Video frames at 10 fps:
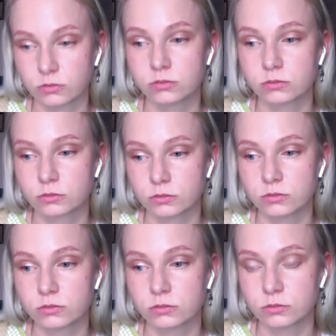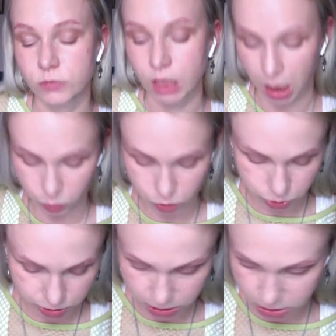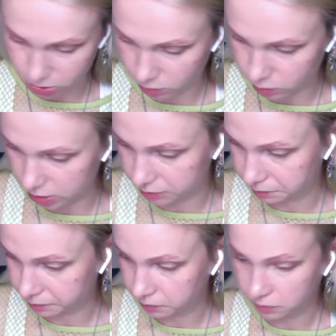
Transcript: Mm-hmm. I want to see Sungkwan